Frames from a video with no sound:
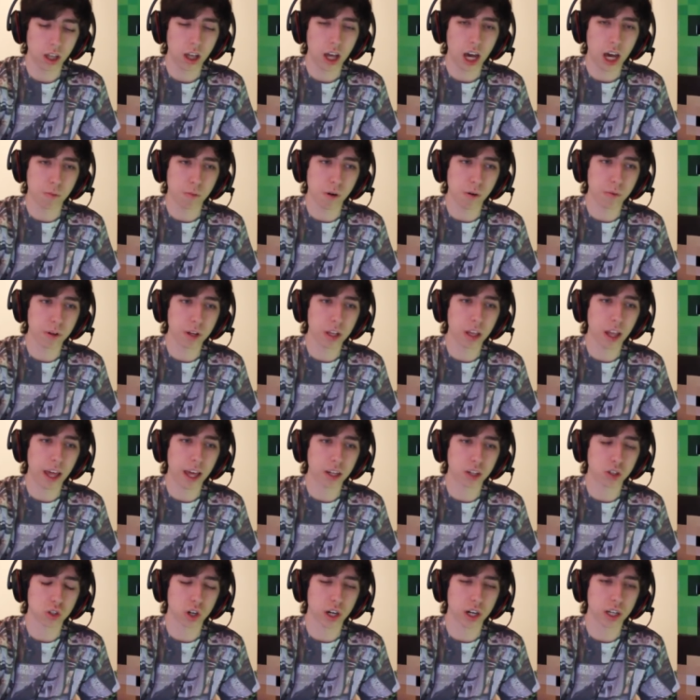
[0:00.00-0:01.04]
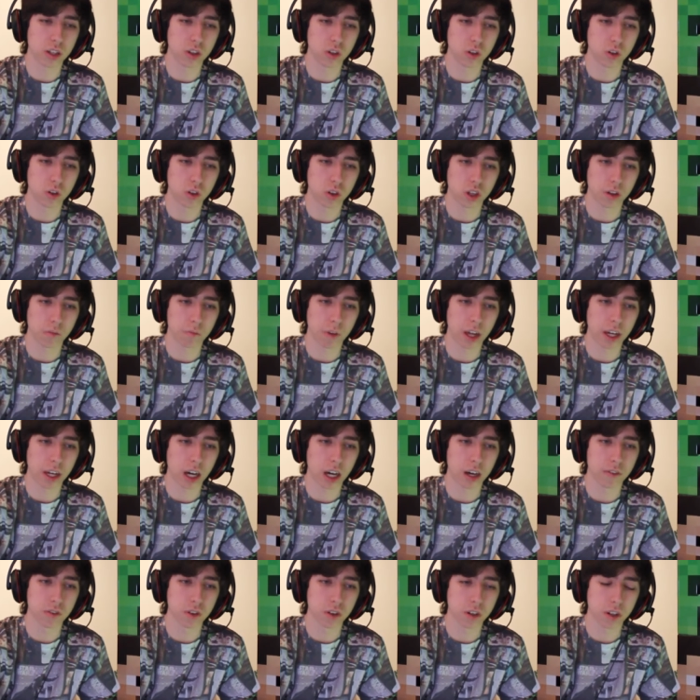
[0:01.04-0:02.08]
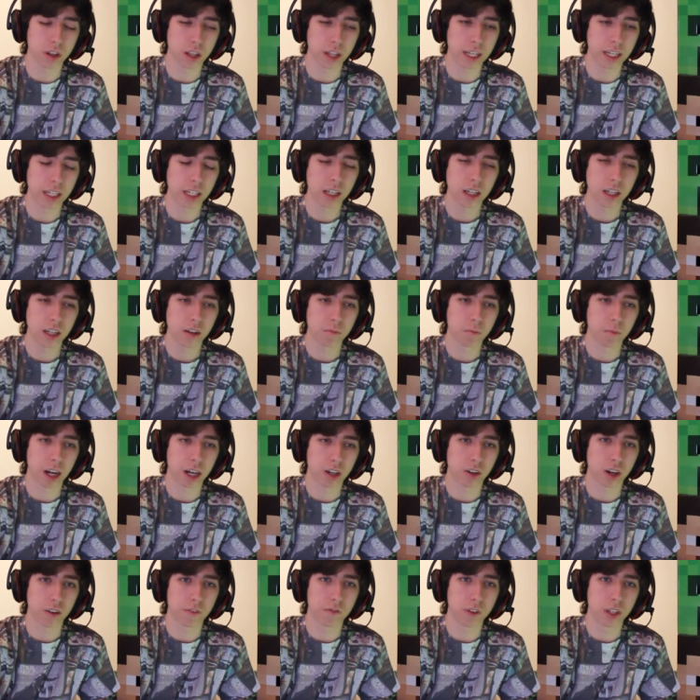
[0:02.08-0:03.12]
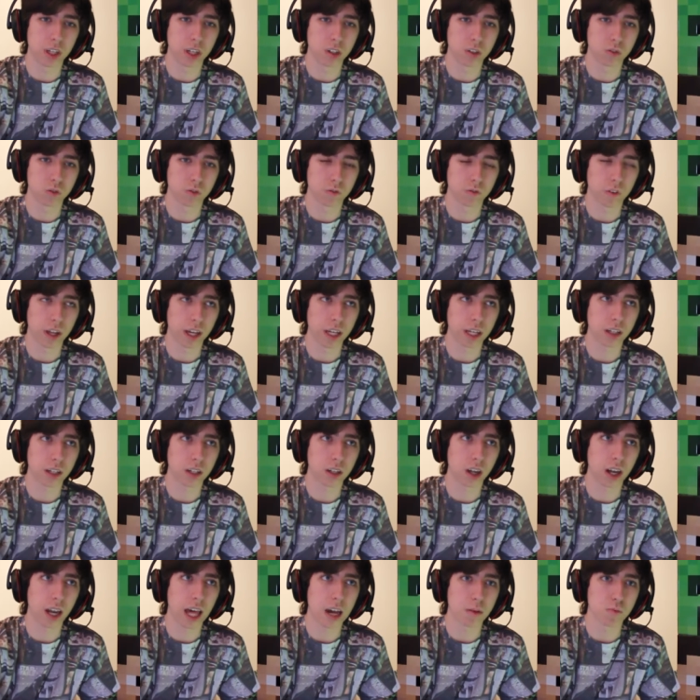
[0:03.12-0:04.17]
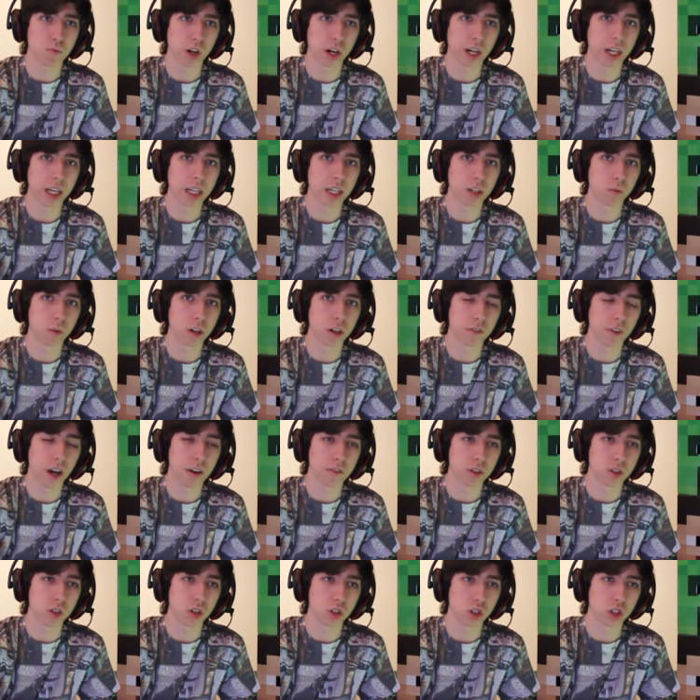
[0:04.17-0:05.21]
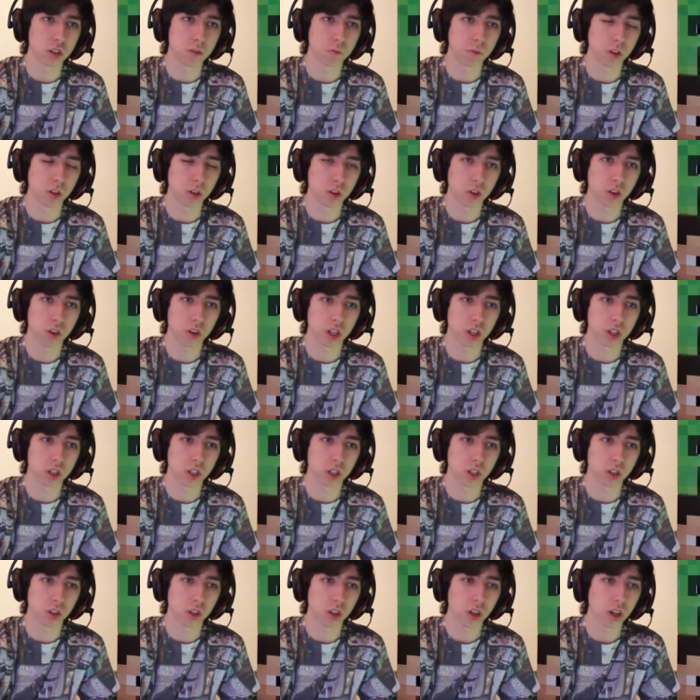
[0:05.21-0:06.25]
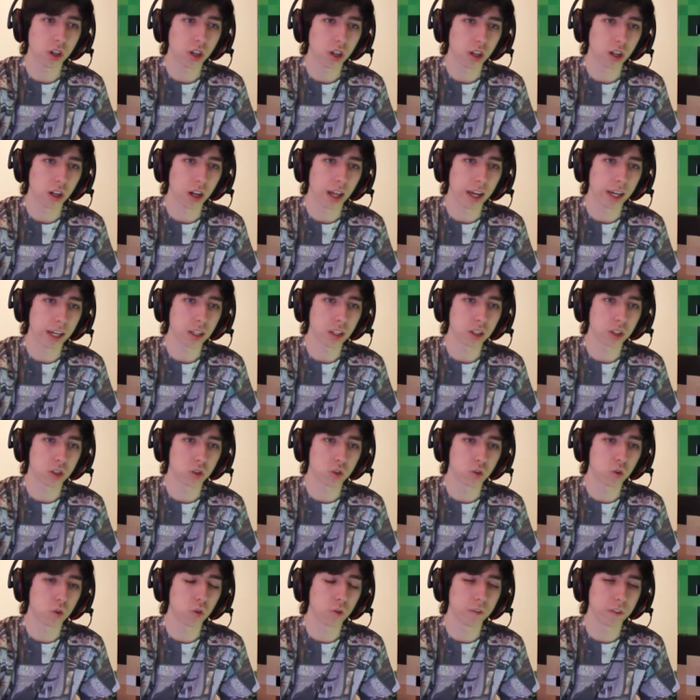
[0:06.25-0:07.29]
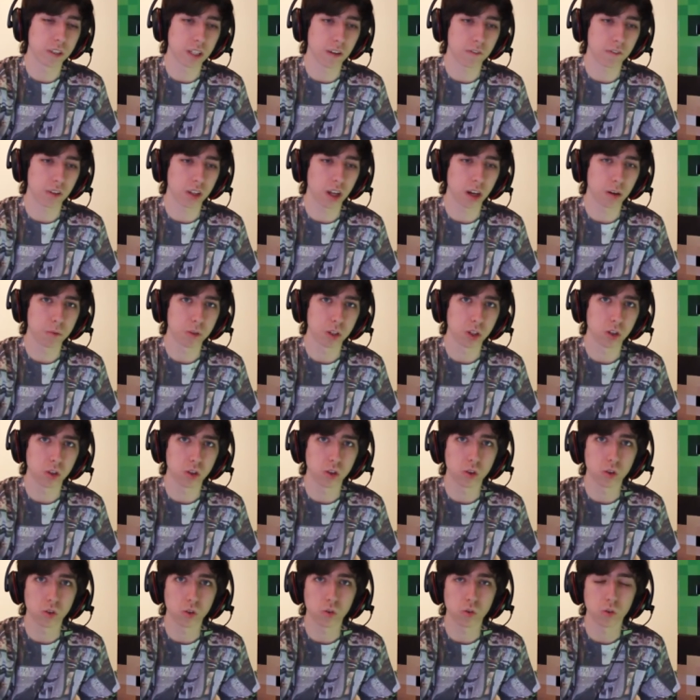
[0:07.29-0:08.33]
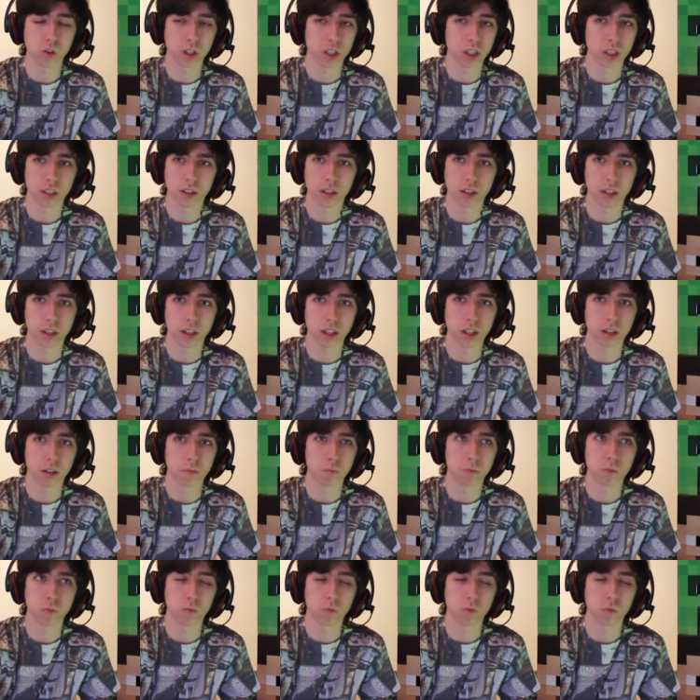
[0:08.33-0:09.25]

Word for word: I'll probably like try and do some like other like Minecraft videos with like collaborating with other YouTubers such as like Cool with FCW, uh,